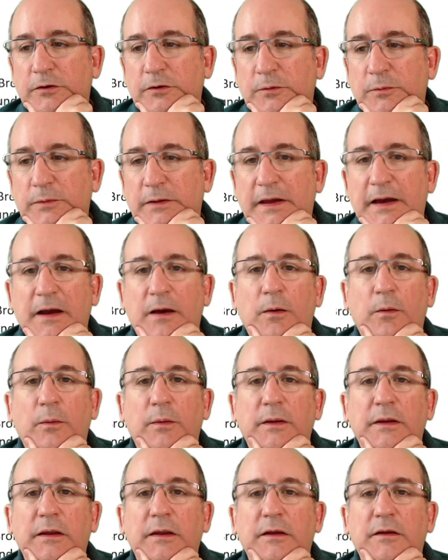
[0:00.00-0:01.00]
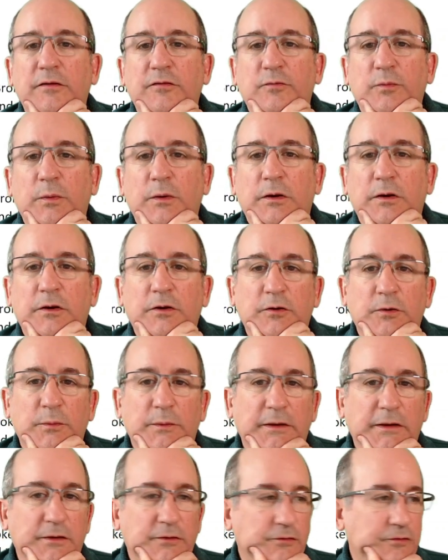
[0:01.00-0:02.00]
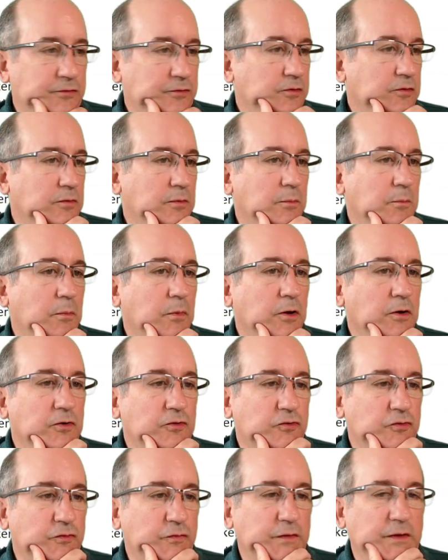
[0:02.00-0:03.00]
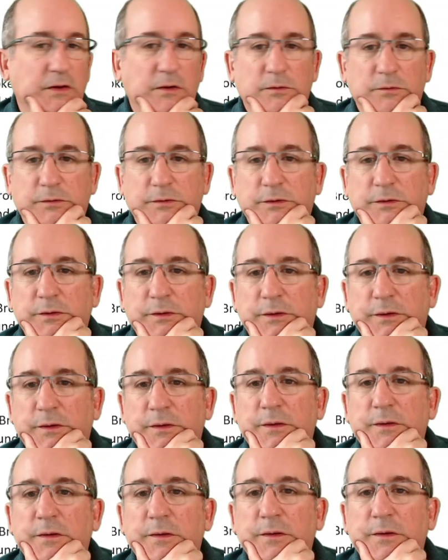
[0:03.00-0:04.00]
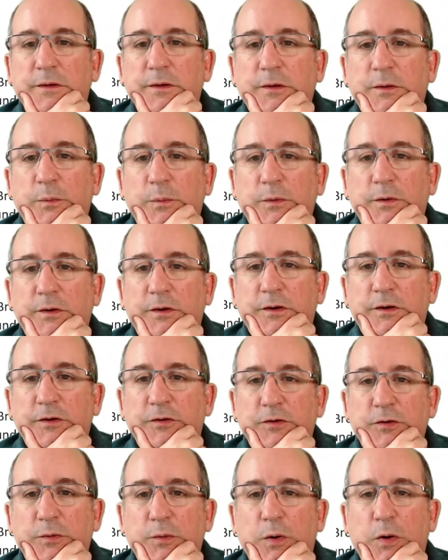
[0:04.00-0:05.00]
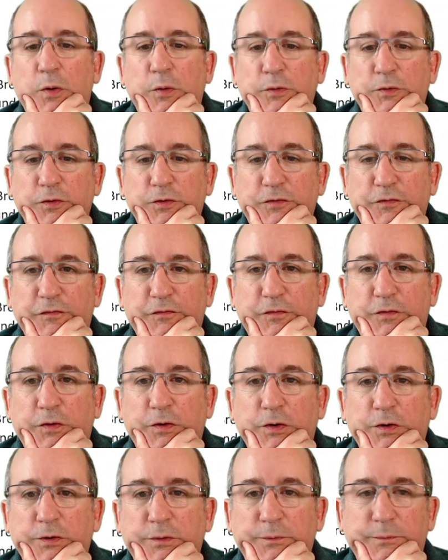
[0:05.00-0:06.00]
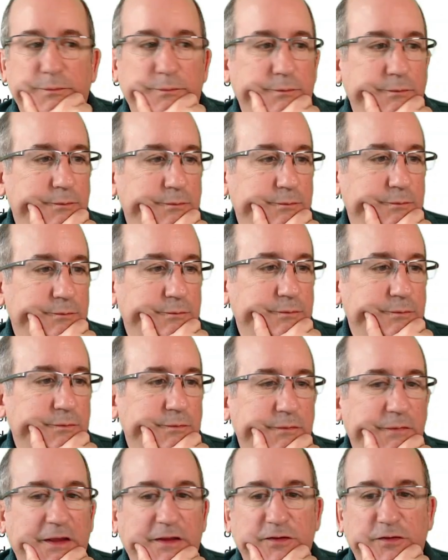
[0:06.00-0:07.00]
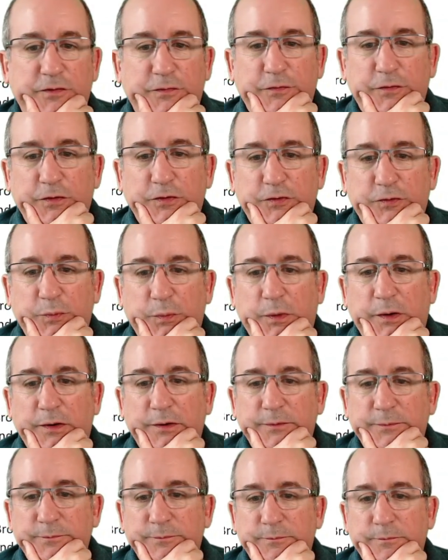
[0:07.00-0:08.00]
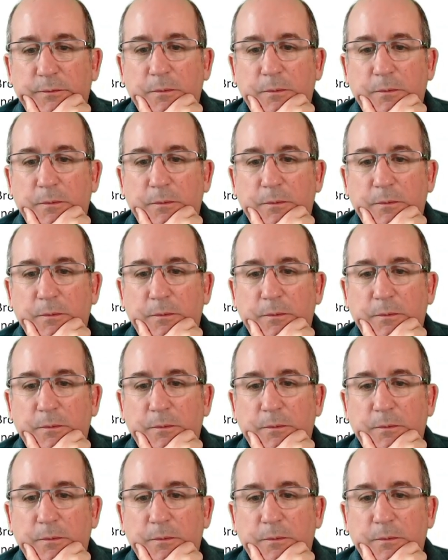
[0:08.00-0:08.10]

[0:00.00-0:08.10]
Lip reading: to do now is we're going to do insert merge field. We're going to do owner full. That's the first one.